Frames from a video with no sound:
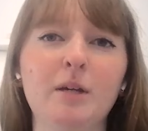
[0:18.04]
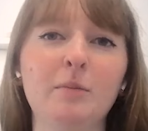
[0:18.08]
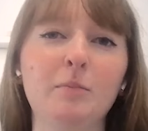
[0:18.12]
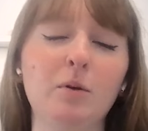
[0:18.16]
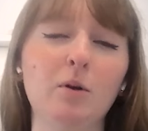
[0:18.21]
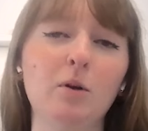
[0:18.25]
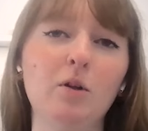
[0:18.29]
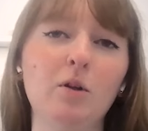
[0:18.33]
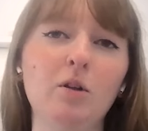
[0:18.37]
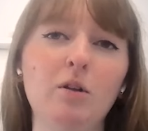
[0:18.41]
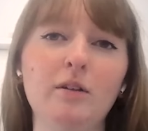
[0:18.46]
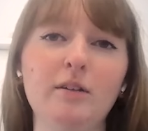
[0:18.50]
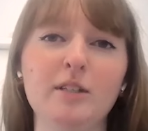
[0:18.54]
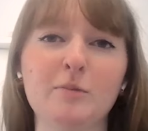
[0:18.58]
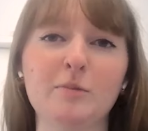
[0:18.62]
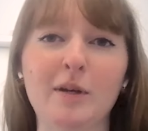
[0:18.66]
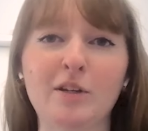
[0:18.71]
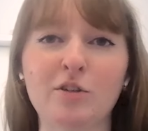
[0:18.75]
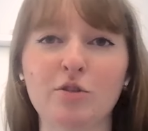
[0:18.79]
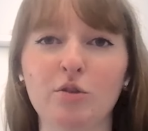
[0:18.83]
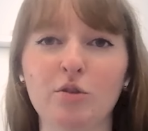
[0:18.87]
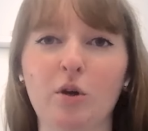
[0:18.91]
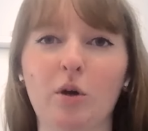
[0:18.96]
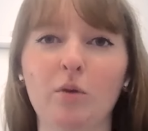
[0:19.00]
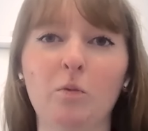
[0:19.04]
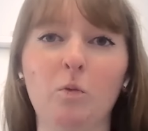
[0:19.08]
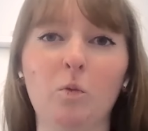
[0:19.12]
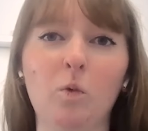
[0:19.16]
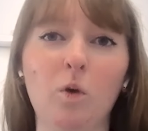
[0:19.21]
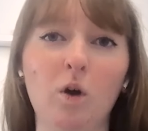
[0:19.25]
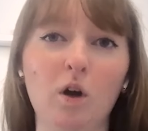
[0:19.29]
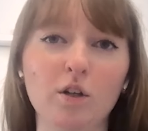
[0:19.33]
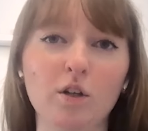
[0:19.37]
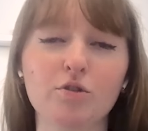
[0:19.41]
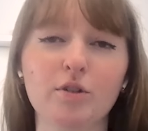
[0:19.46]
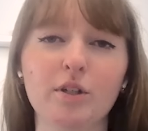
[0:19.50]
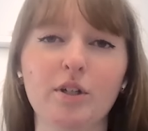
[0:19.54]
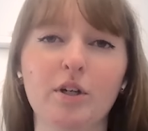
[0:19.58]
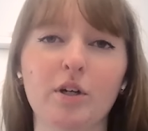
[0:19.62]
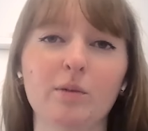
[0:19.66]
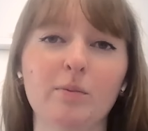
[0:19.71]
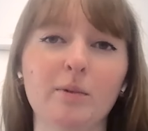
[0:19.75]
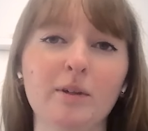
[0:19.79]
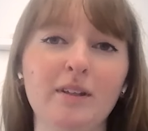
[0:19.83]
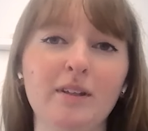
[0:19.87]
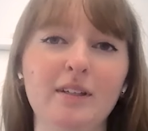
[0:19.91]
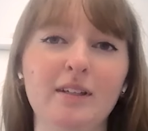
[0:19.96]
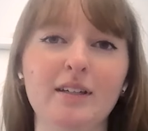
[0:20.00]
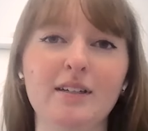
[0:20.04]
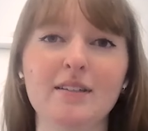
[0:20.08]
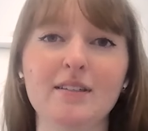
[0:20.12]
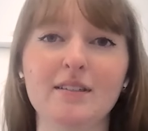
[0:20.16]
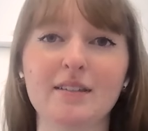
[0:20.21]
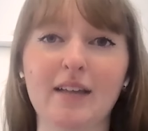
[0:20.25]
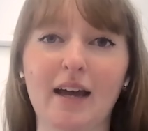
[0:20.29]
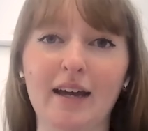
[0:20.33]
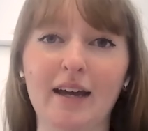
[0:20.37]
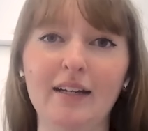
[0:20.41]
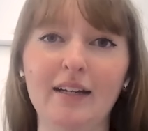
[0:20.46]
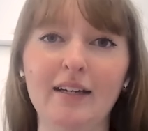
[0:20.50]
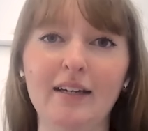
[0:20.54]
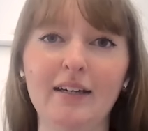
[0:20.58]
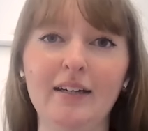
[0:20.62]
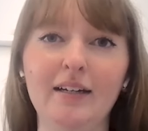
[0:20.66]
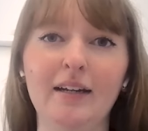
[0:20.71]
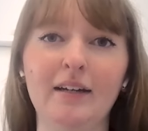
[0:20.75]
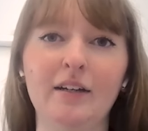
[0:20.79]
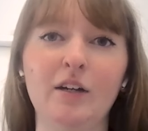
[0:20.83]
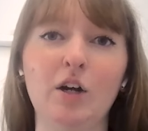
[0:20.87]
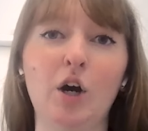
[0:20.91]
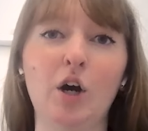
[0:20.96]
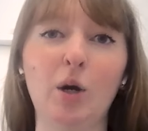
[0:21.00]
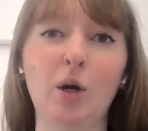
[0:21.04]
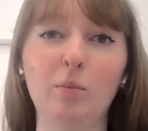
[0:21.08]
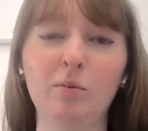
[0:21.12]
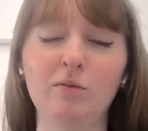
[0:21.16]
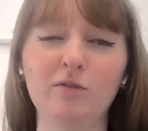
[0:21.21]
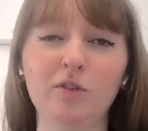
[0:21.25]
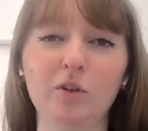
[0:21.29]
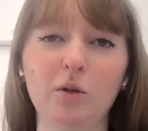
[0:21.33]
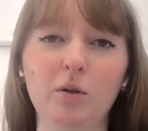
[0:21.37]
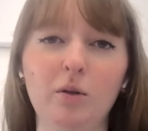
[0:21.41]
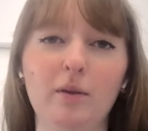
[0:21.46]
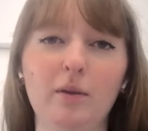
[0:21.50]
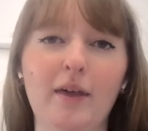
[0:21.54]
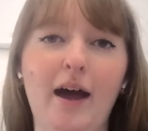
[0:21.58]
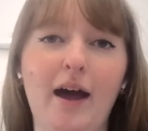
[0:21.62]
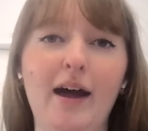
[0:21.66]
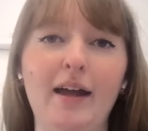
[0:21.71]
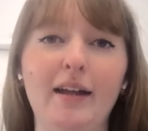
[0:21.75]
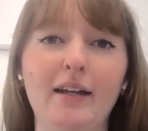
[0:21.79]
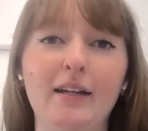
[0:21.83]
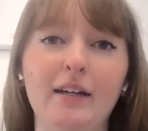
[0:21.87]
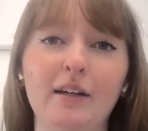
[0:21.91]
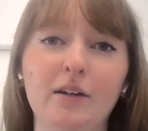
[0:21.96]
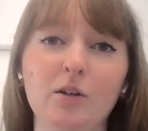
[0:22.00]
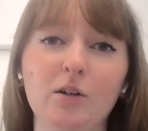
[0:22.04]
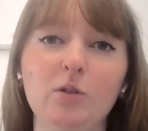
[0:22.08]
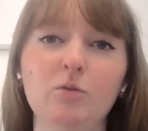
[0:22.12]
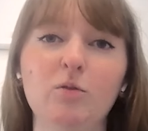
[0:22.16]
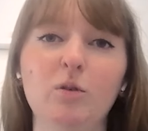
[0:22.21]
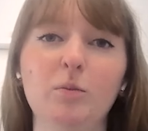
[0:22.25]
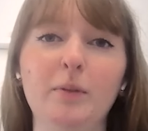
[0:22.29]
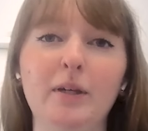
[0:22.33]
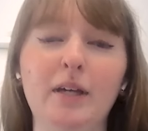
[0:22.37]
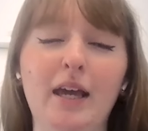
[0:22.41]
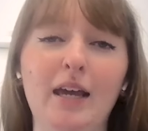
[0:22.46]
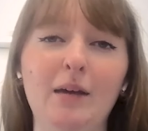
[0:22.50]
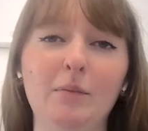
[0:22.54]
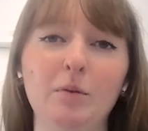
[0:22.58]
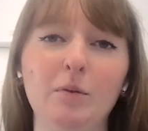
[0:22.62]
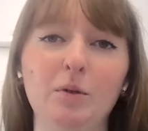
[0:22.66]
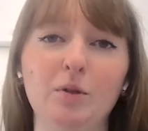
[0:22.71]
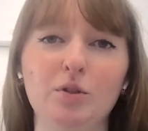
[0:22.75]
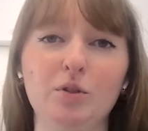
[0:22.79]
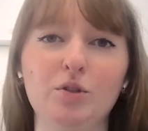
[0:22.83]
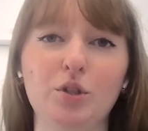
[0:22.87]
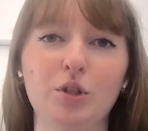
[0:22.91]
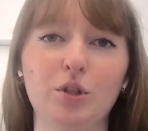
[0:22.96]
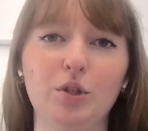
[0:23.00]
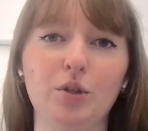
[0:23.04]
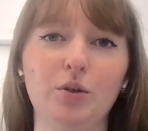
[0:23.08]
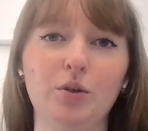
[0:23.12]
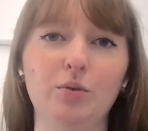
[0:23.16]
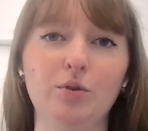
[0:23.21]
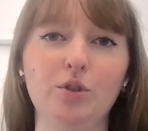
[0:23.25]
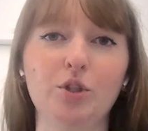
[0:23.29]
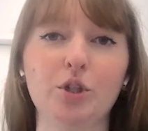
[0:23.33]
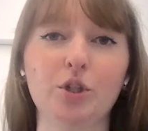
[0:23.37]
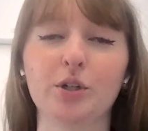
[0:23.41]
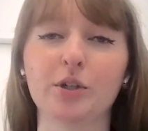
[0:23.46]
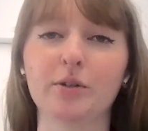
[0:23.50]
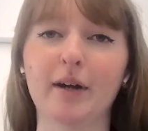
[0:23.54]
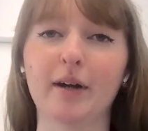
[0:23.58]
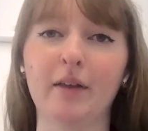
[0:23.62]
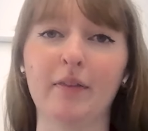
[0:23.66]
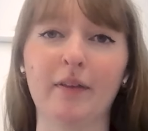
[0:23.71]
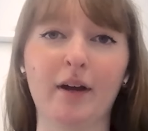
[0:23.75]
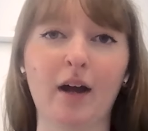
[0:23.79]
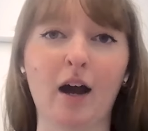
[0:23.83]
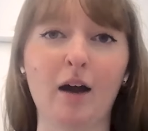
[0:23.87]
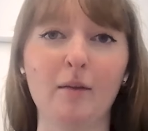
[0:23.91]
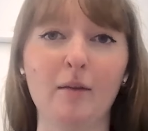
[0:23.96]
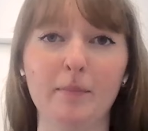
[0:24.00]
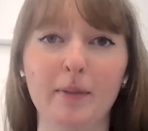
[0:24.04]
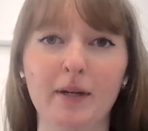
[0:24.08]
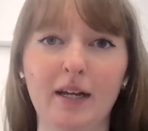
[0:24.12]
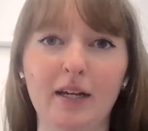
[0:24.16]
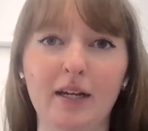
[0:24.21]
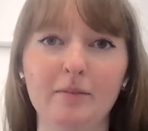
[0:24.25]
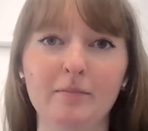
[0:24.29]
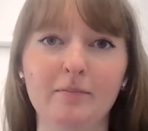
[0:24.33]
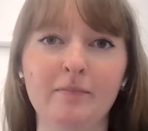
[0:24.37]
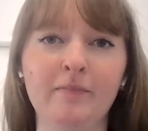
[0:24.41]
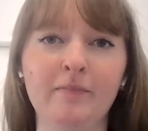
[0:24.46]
people, especially on Wall Street, are really excited and hopeful that Niccol will be able to turn around the company.